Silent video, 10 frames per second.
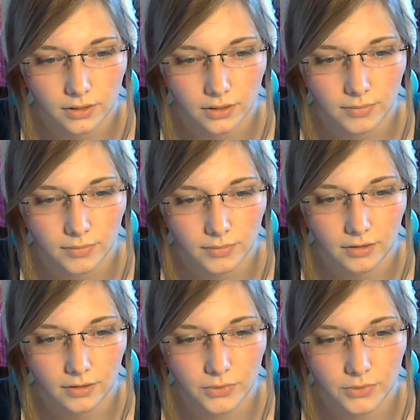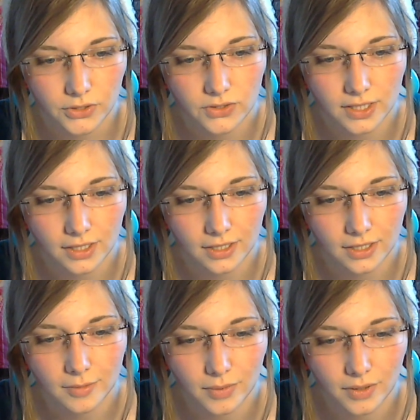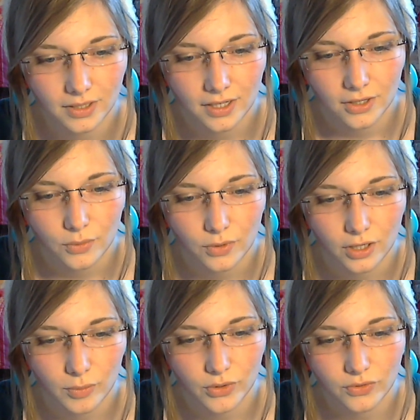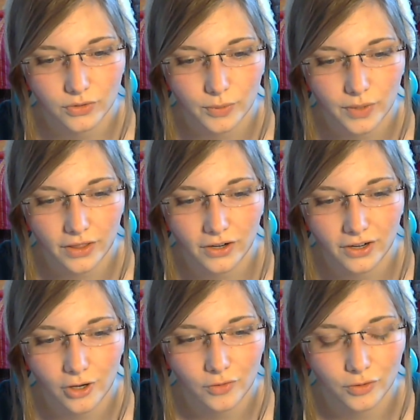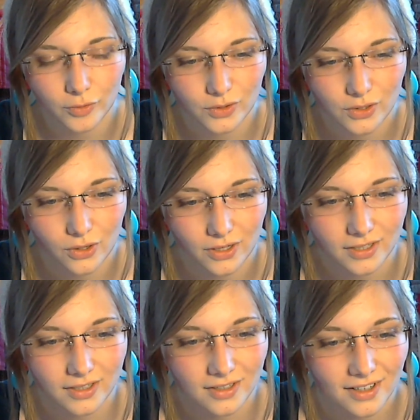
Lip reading: My lovely Mr. Singing Club. What a beautiful weather. Hör auf rumzutrollen.